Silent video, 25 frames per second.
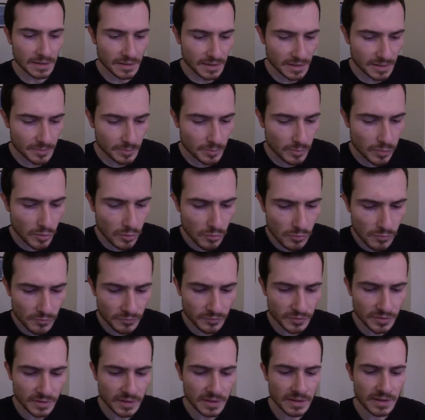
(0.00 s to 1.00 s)
and
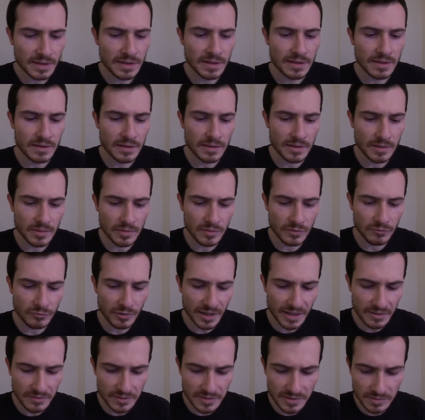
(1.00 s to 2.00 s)
both
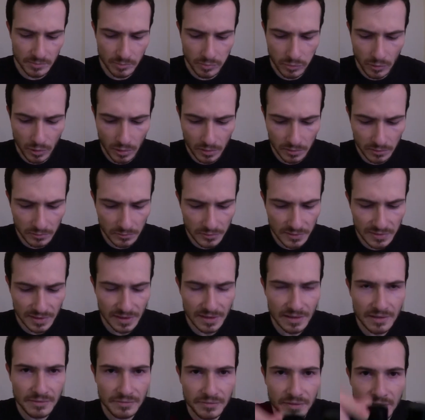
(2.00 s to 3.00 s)
fragrance bottles
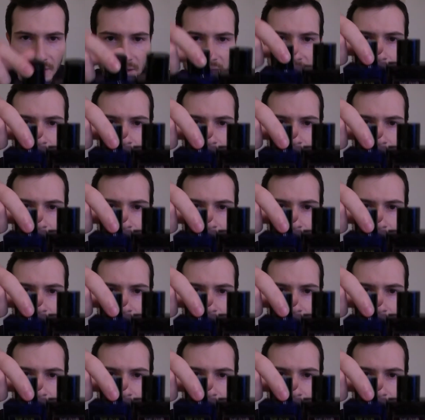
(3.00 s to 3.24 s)
have a